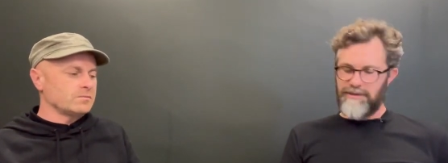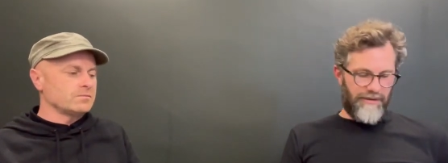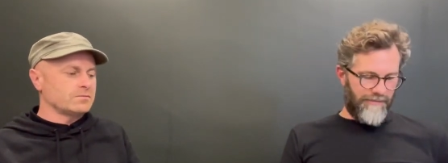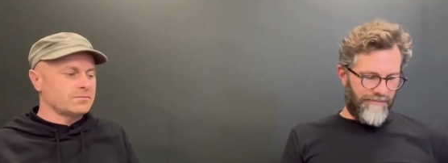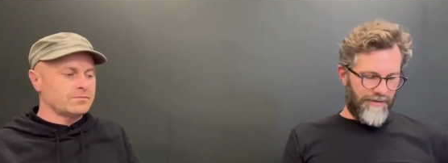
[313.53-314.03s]

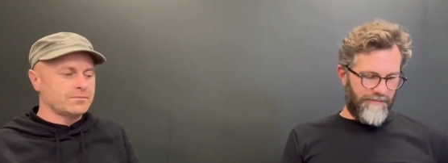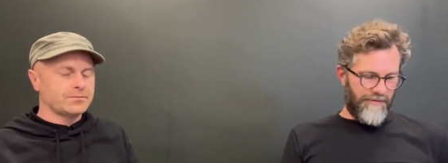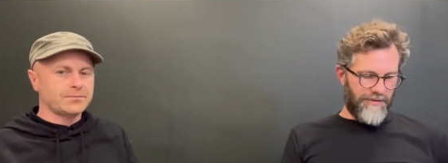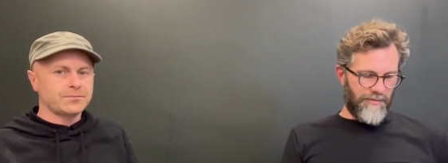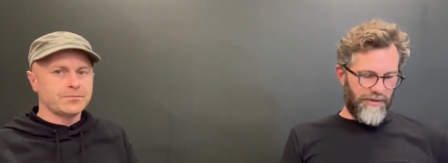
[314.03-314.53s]
Speaker 1: So the
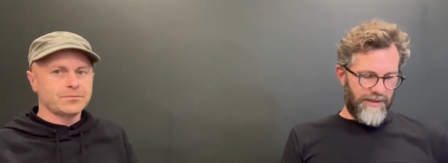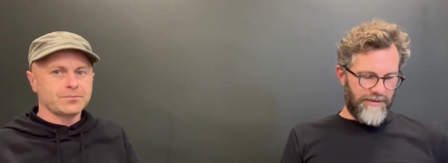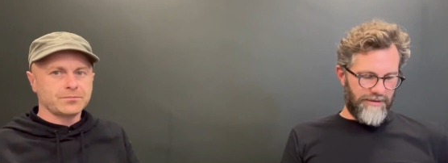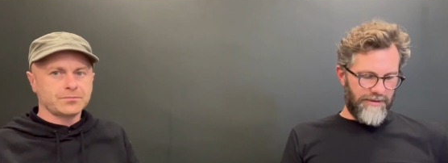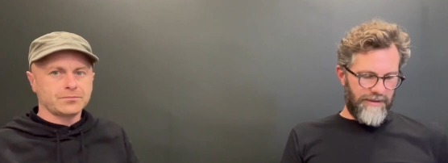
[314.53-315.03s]
first one
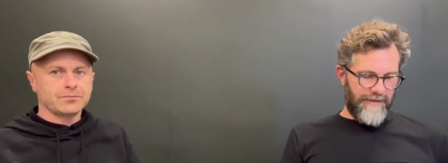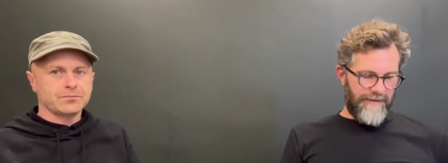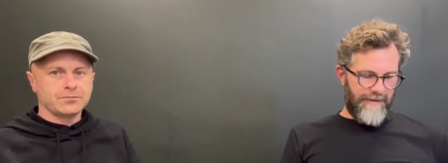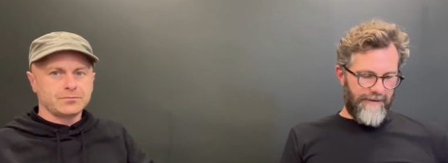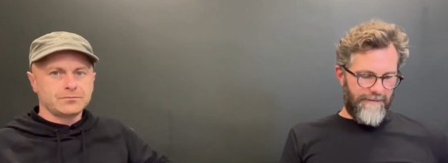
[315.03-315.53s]
is
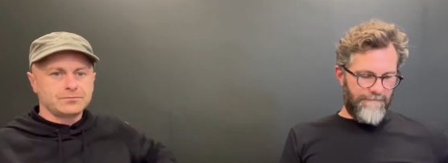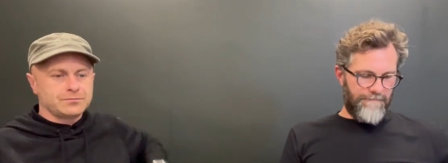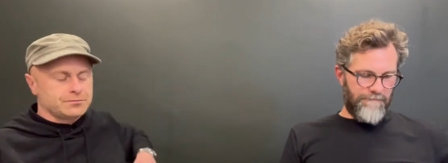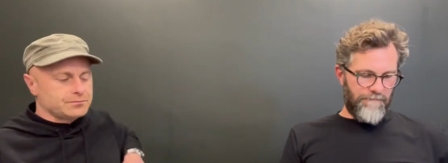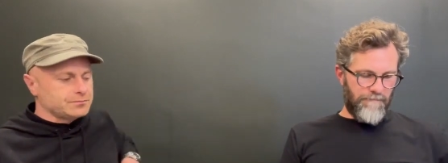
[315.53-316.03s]

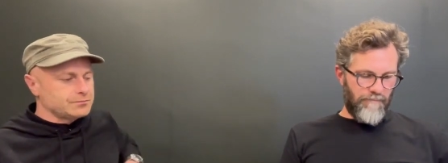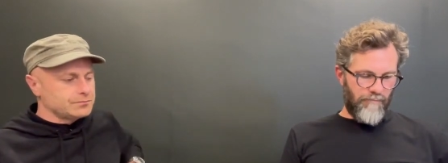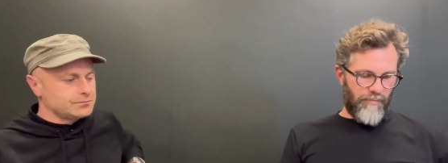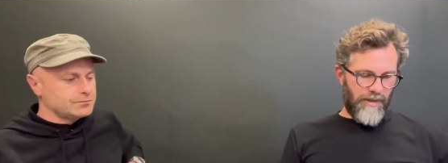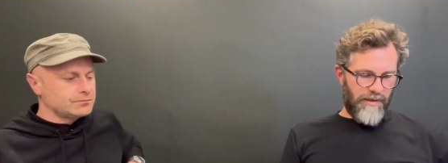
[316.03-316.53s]
um,
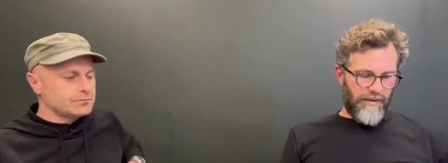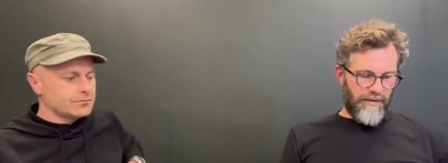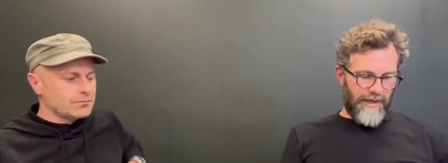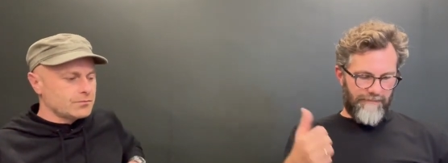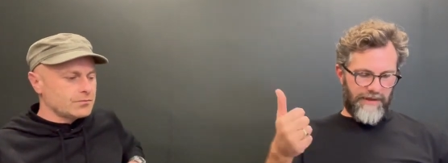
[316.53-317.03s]

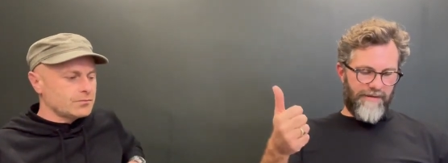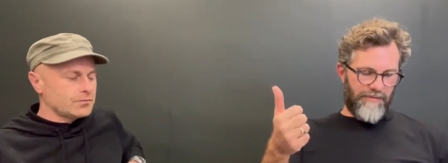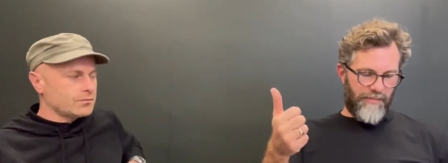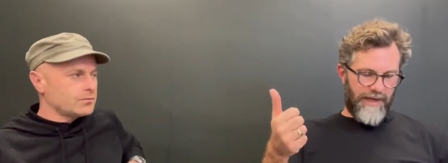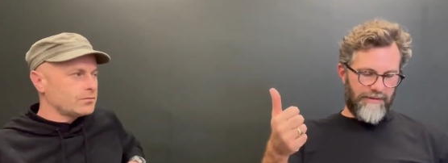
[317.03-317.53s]
have have
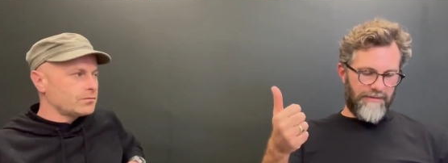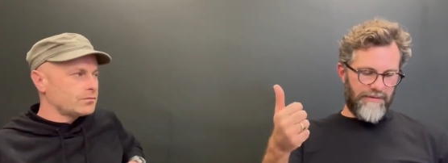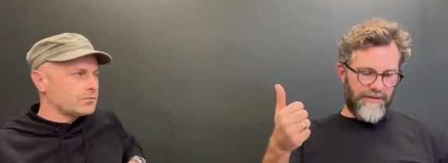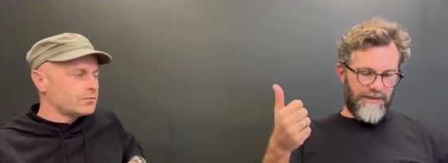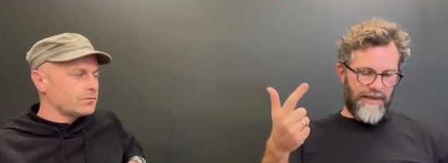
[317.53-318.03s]
the plan.
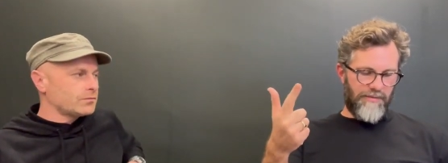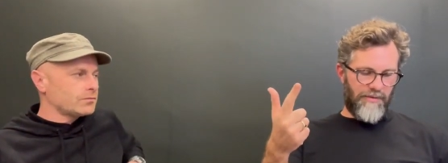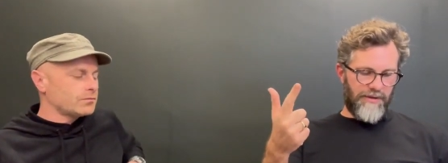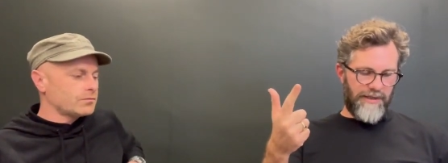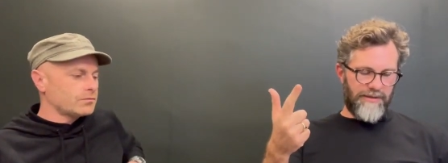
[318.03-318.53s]
The
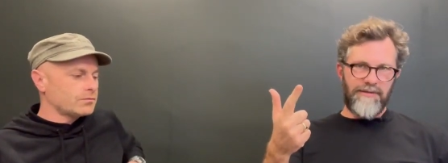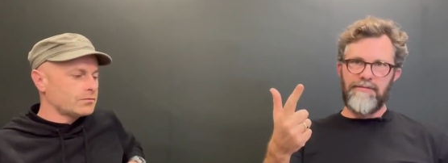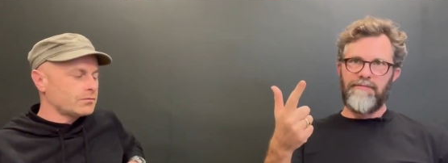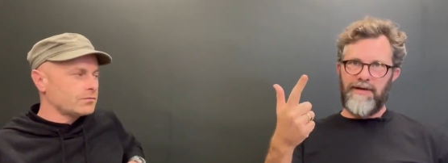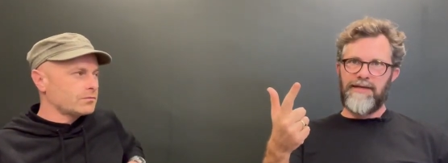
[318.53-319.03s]
second one is
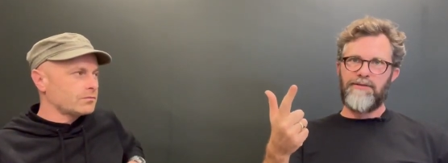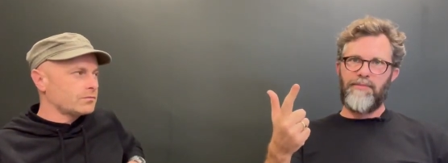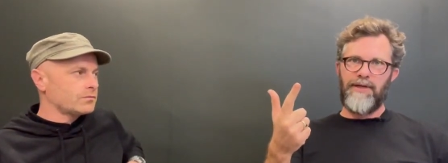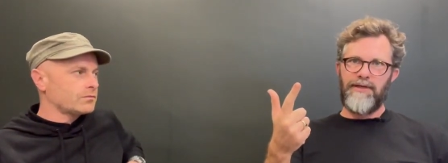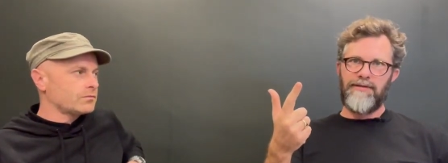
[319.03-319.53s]
facts,
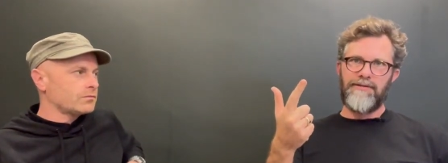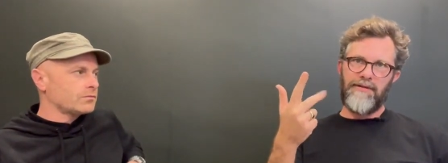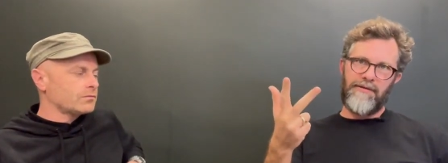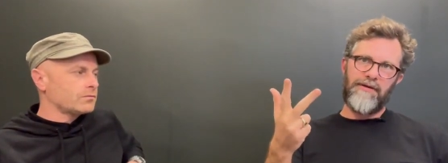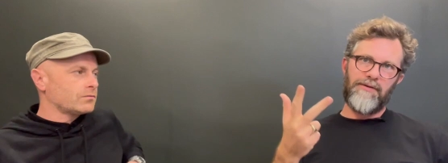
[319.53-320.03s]
opinions,
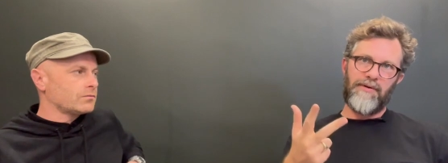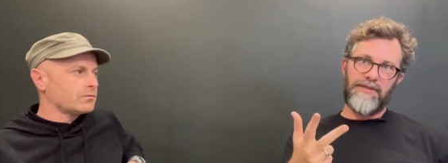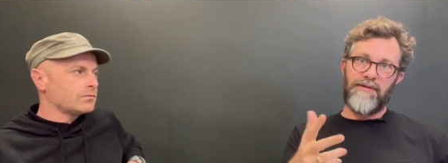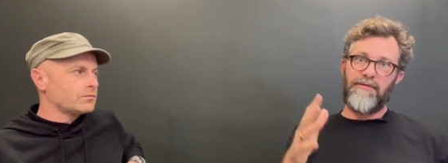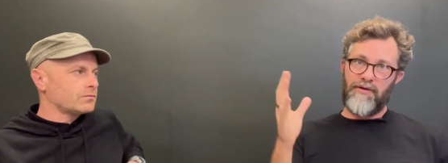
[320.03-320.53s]
and the third one
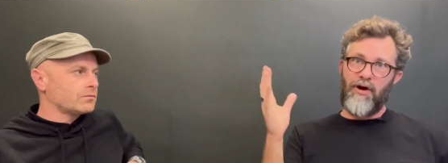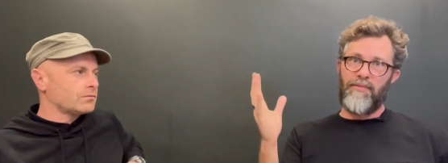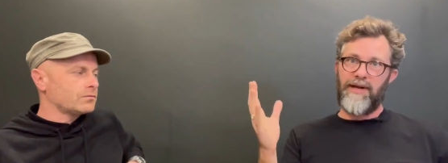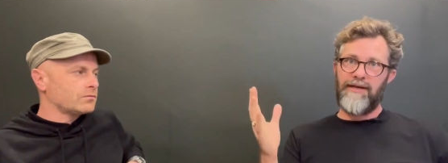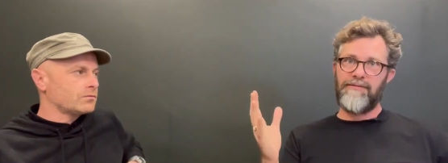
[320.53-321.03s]
is if you've got
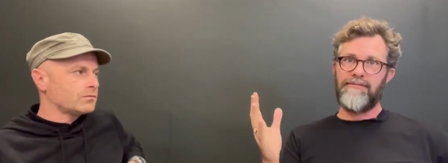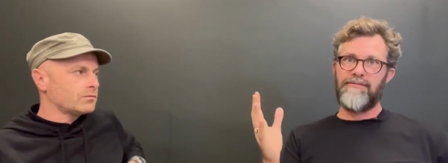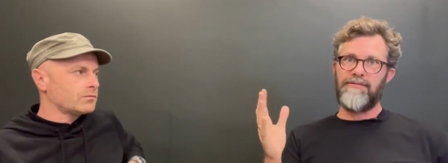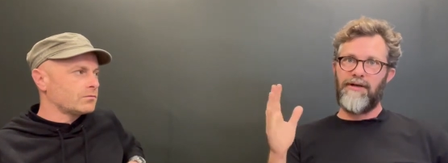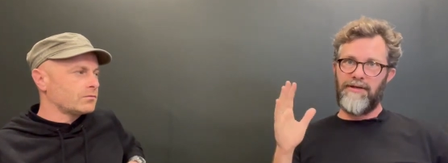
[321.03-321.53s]
a plan
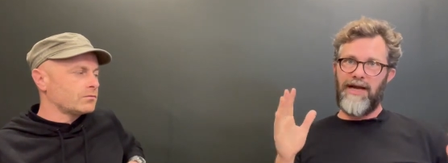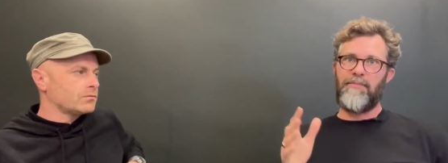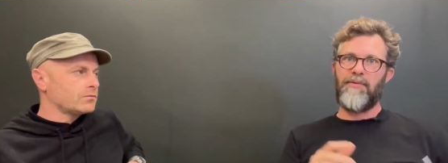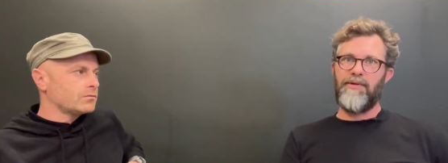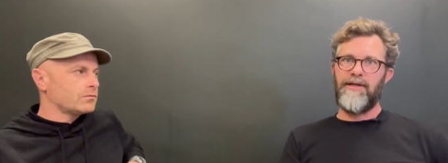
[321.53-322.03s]
and you're
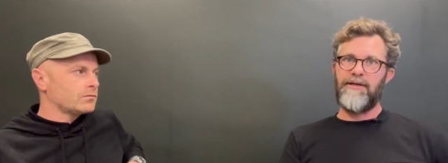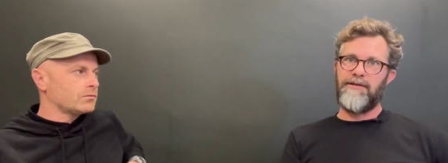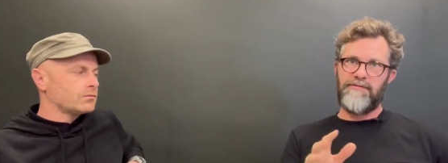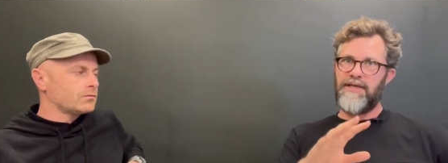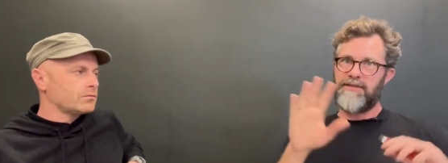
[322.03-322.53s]
happy with it,
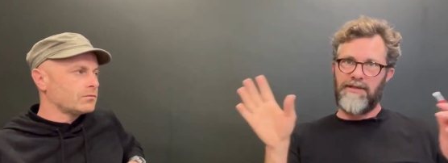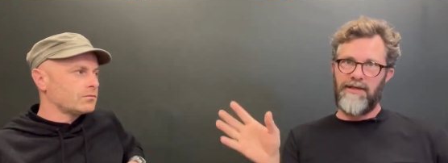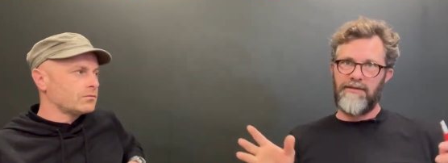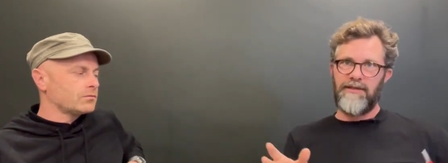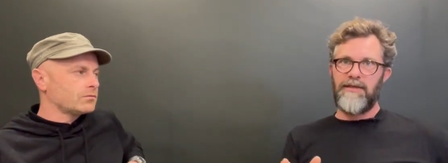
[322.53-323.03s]
you've tested
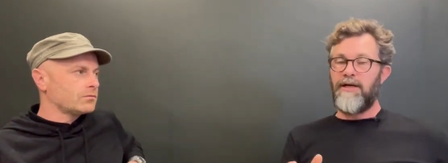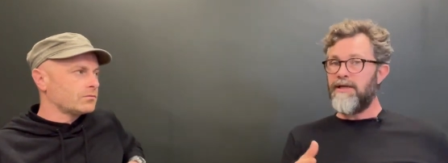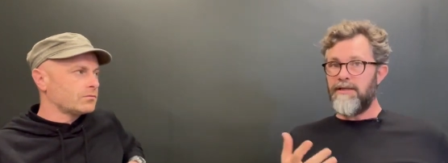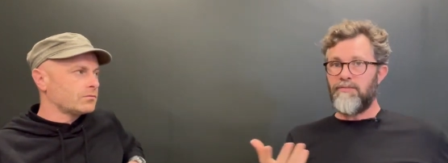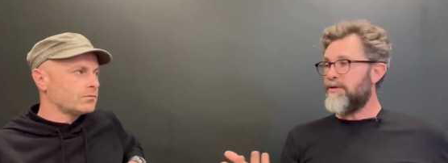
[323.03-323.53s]
it,
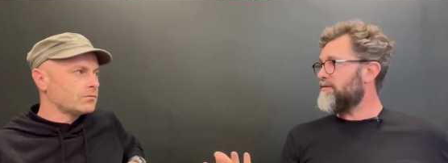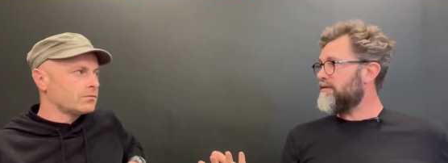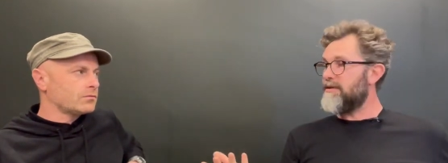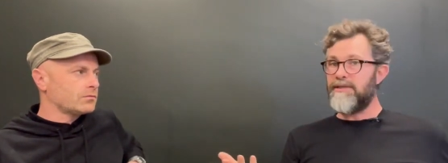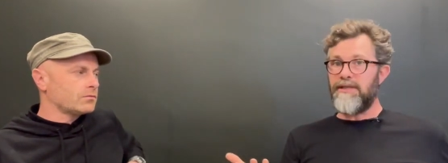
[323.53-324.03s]
and it is worth
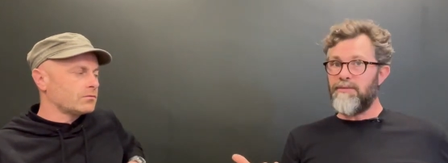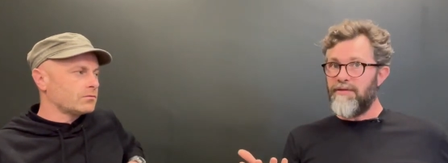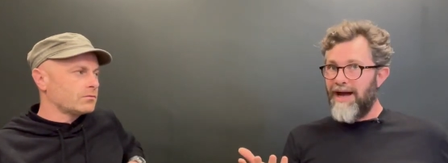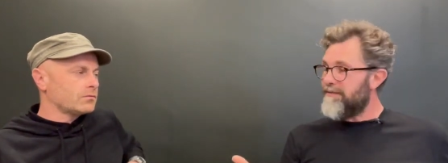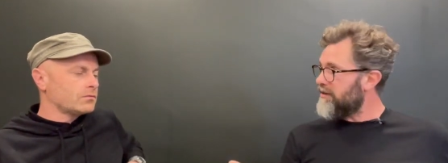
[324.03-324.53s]
it's
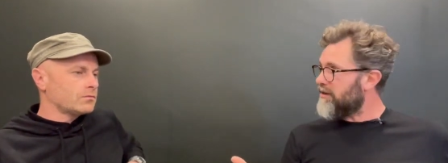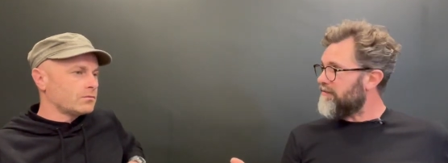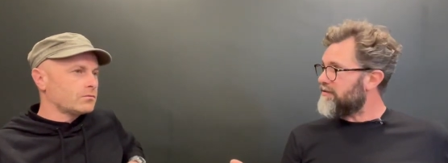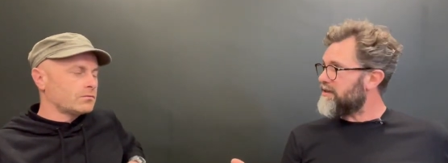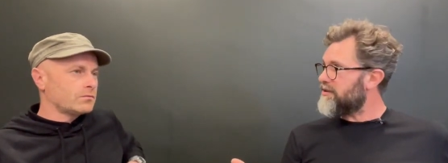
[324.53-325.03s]
worth having the
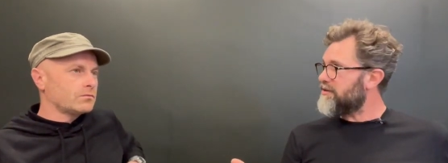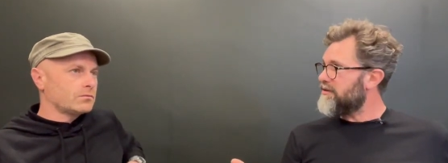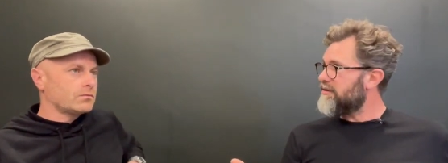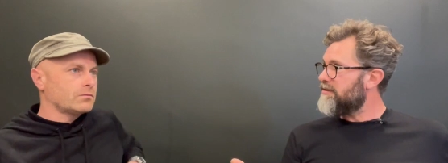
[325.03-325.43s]
conversation.